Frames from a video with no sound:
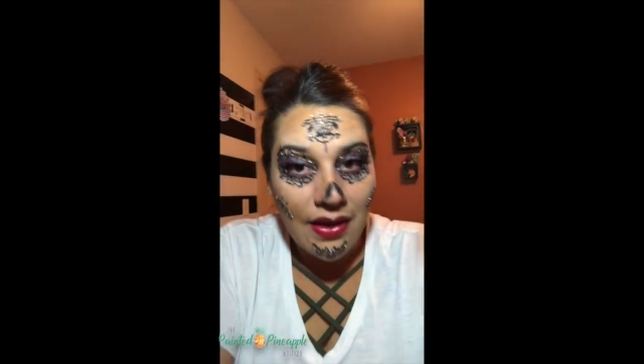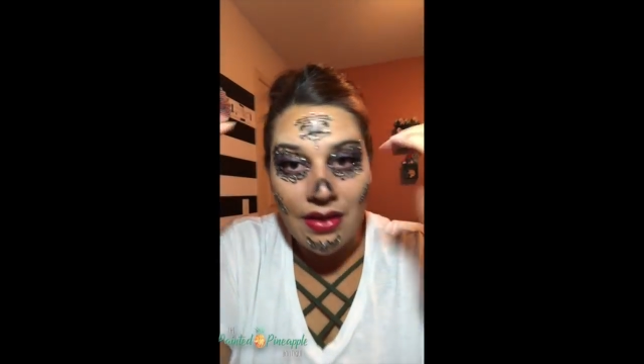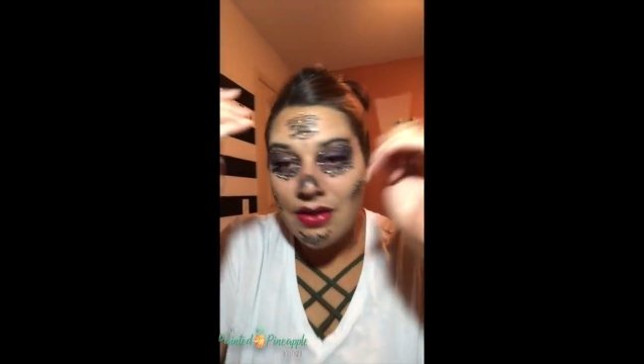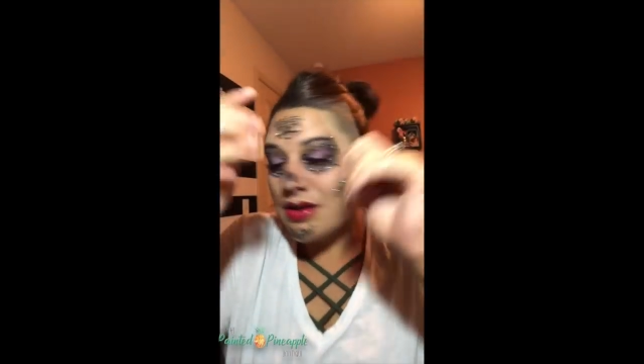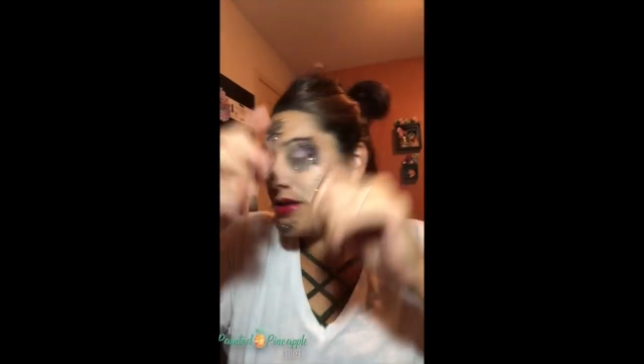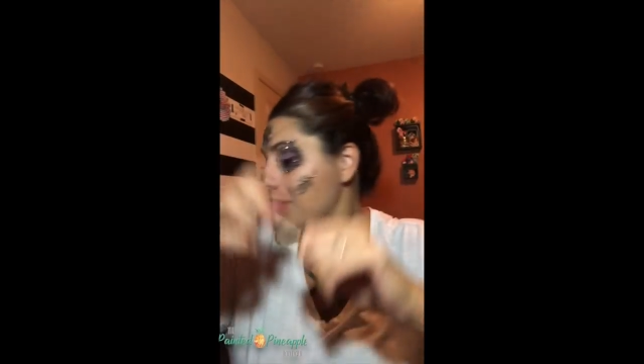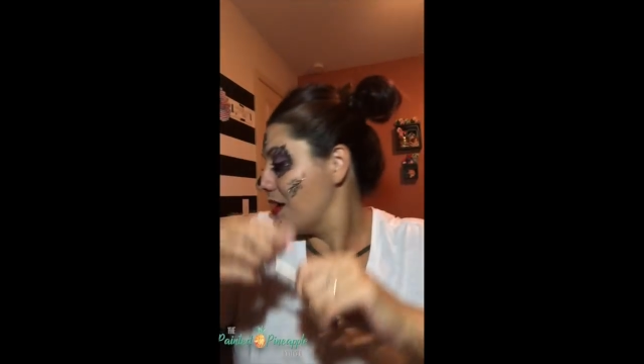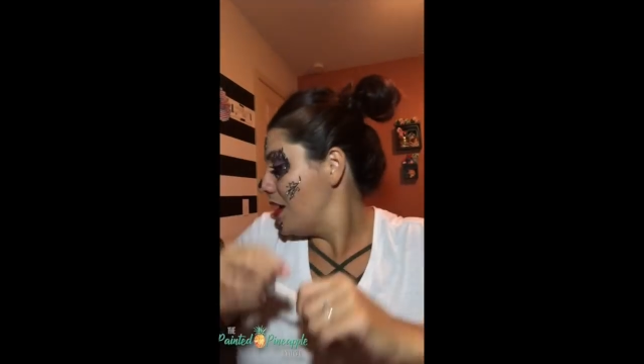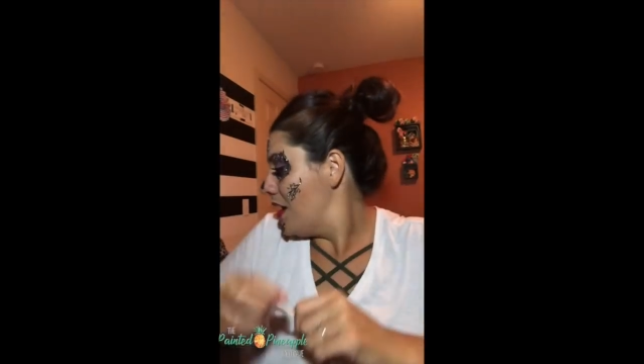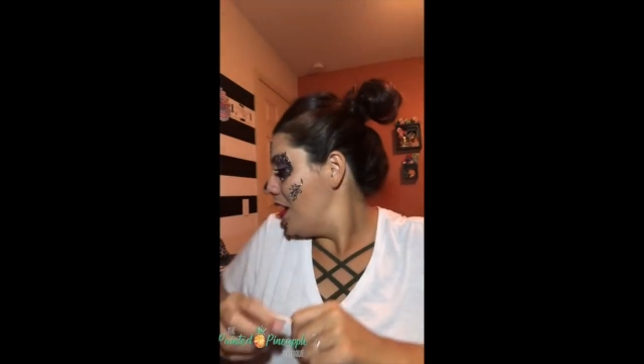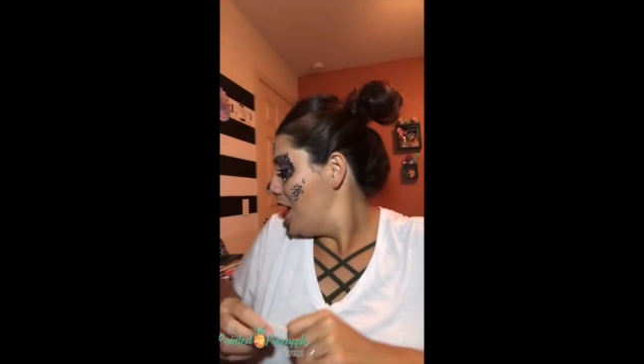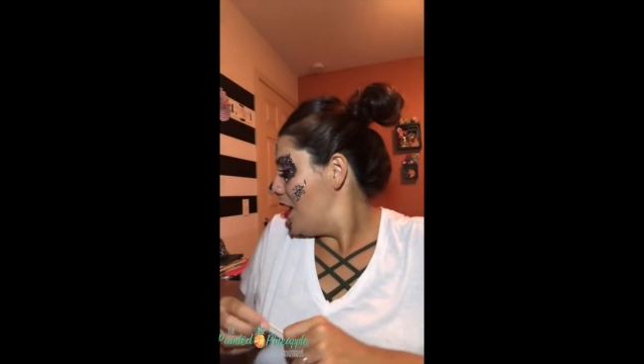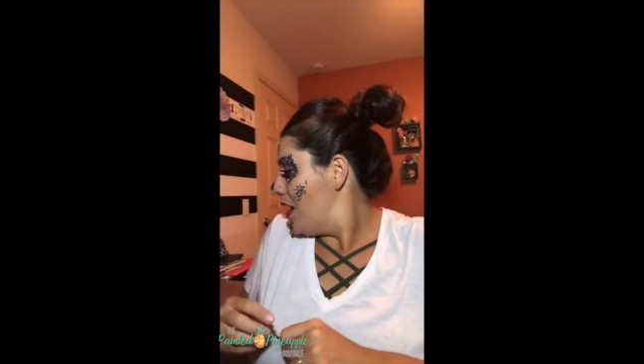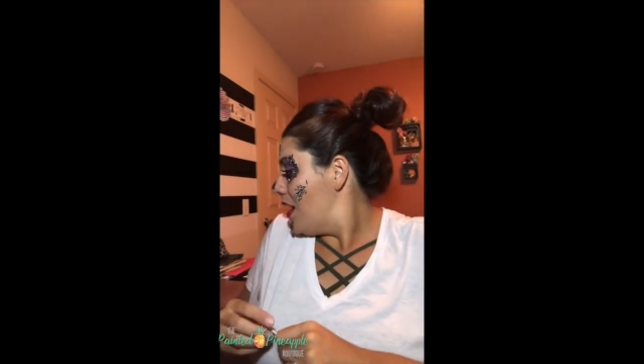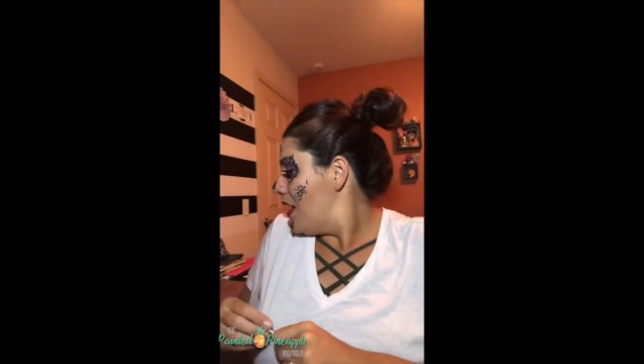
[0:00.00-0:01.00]
the others.
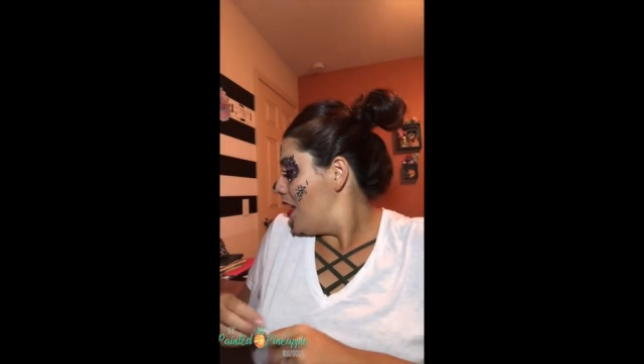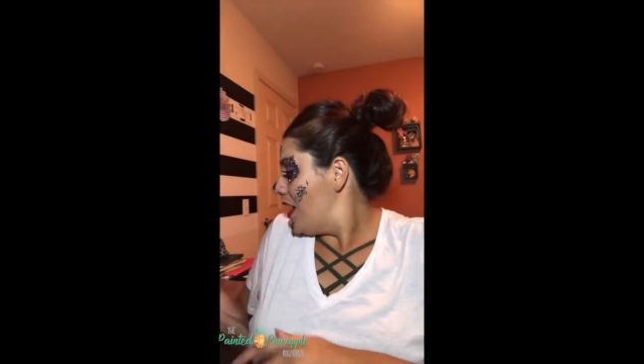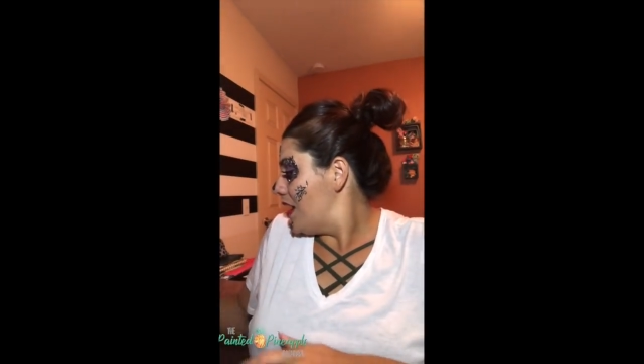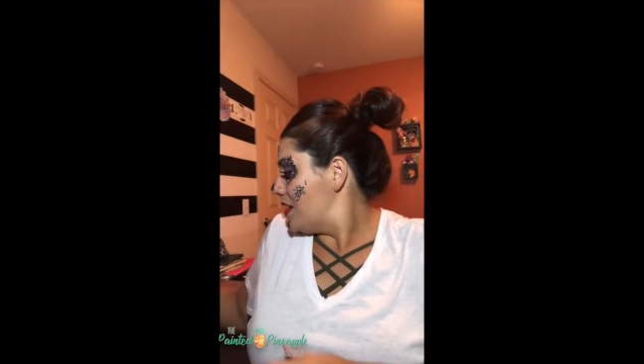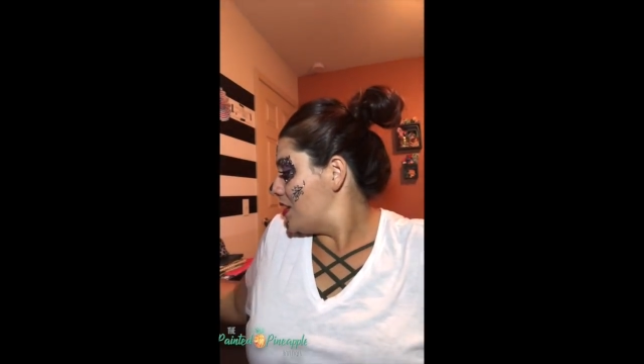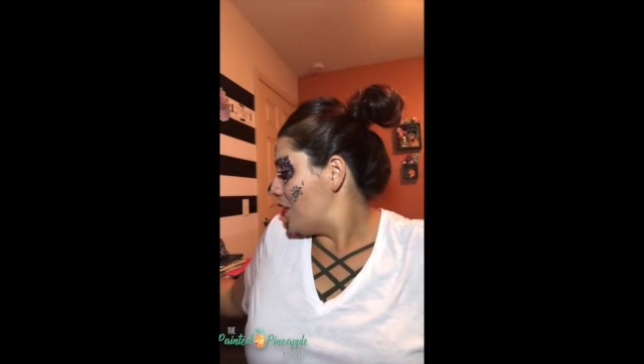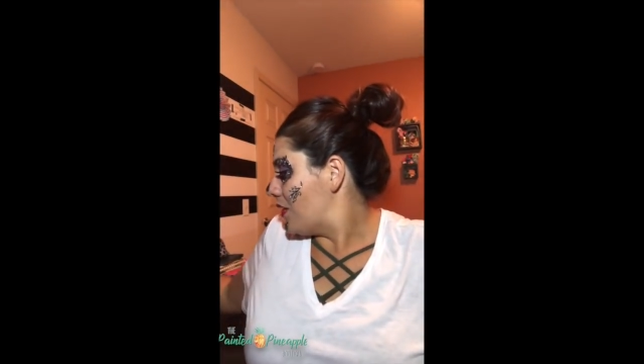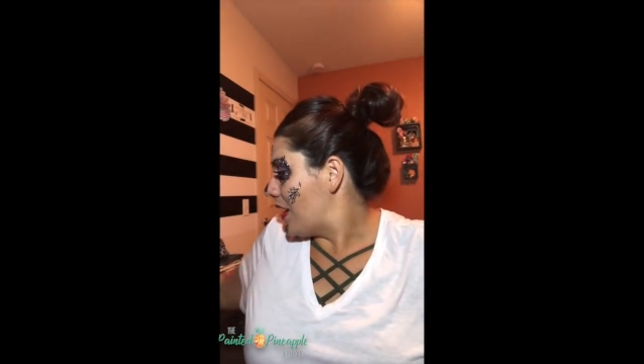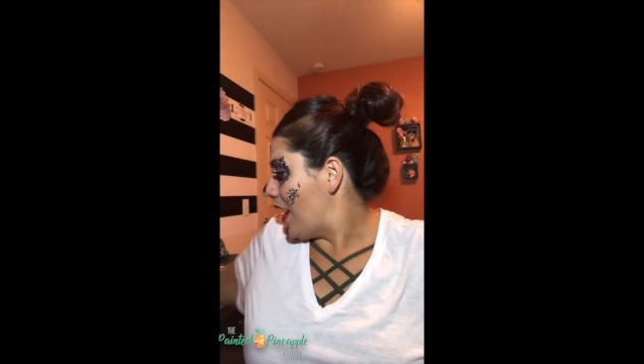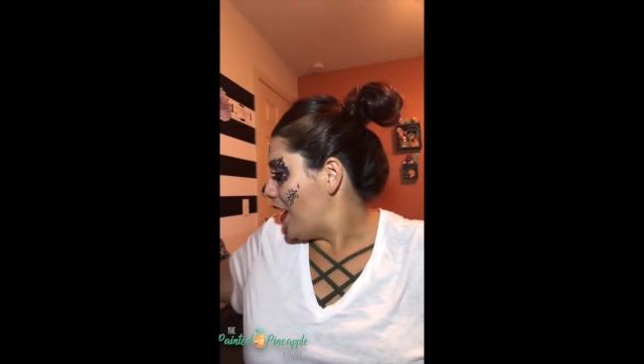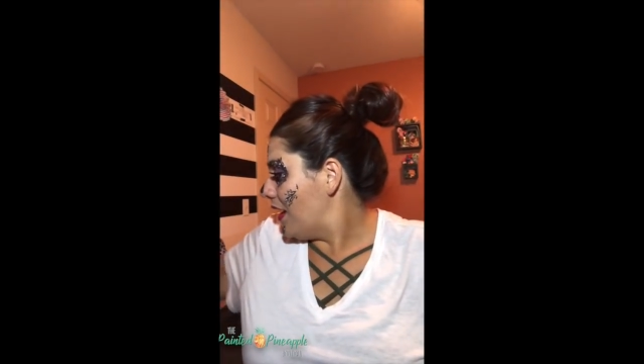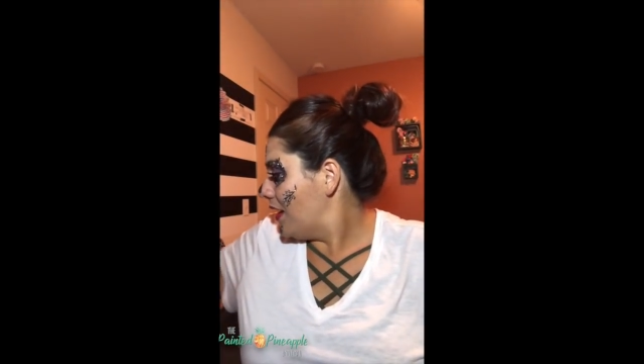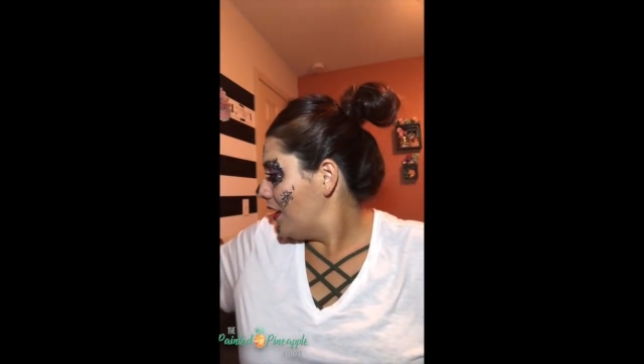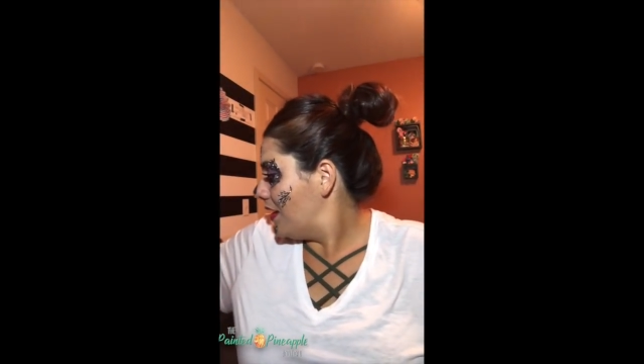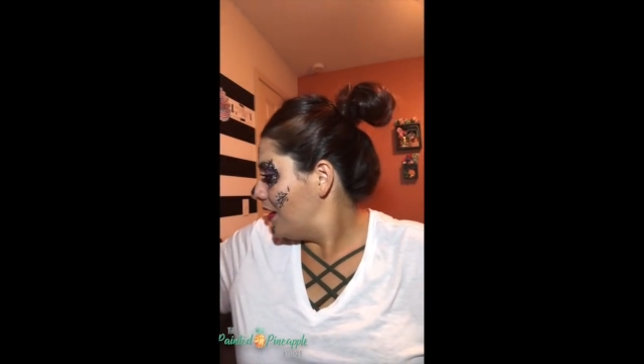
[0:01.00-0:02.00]
It's okay.